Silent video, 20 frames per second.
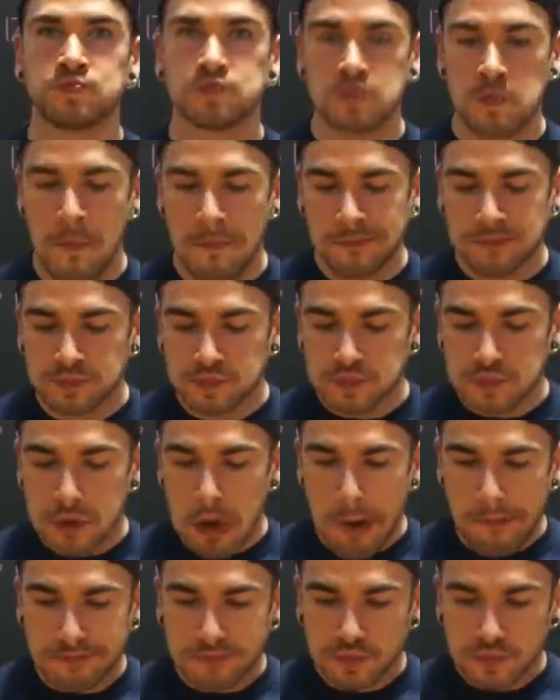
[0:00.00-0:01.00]
because you pay
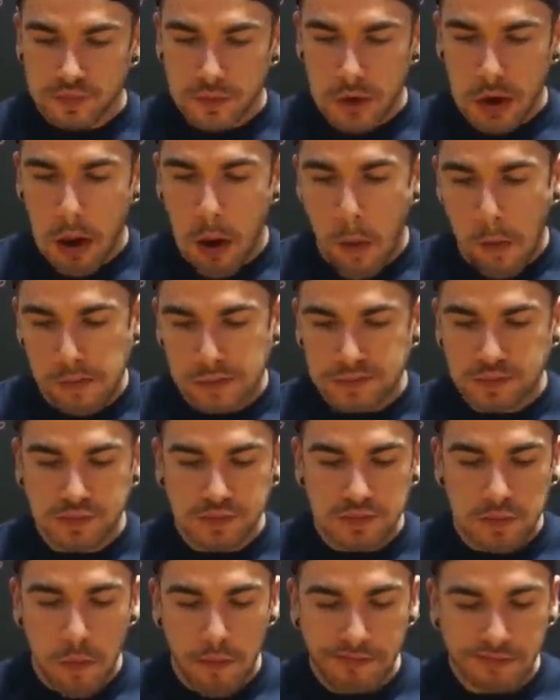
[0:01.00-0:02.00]
for the pizza
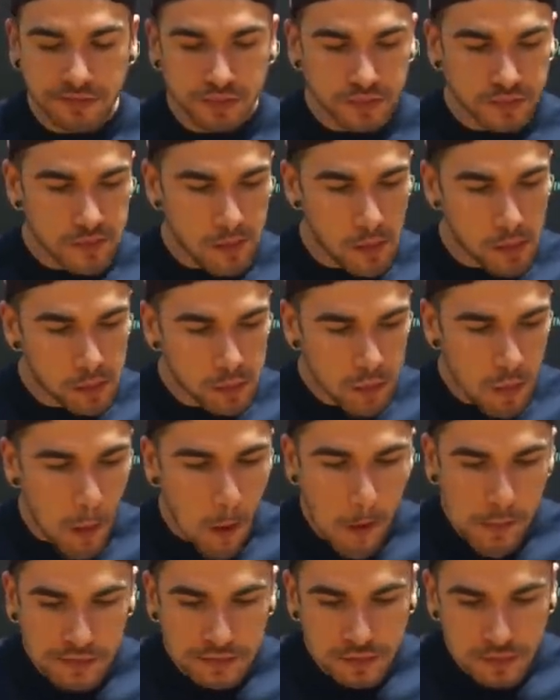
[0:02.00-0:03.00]
challenge regardless, which is
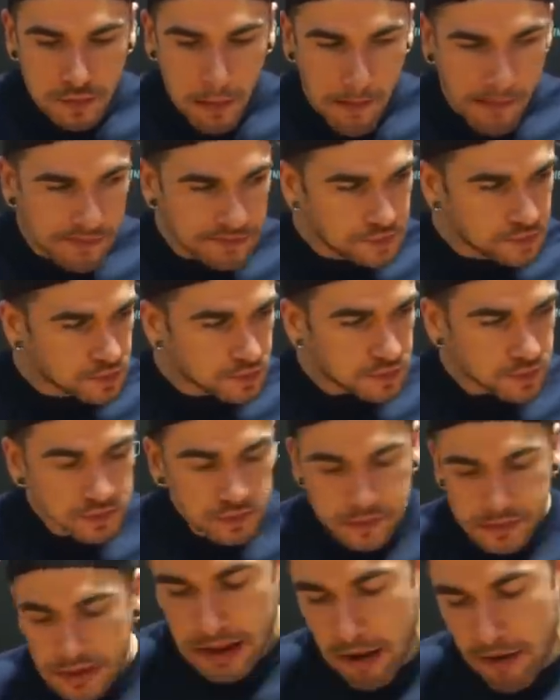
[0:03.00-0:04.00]
40 bucks. So you
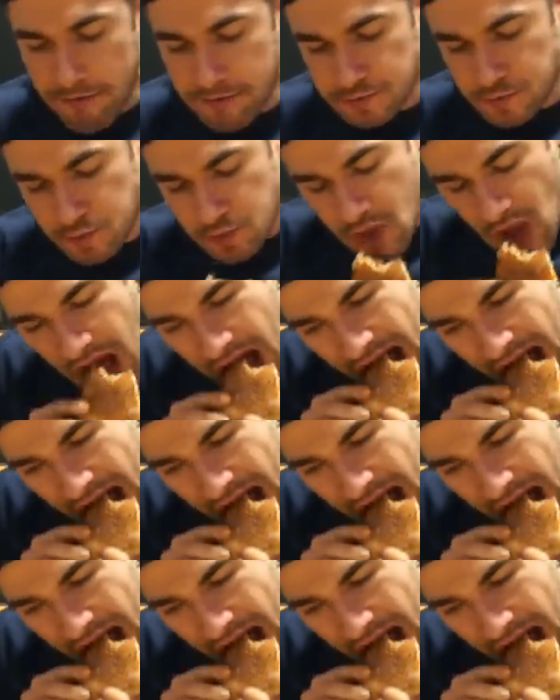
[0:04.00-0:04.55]
have the extra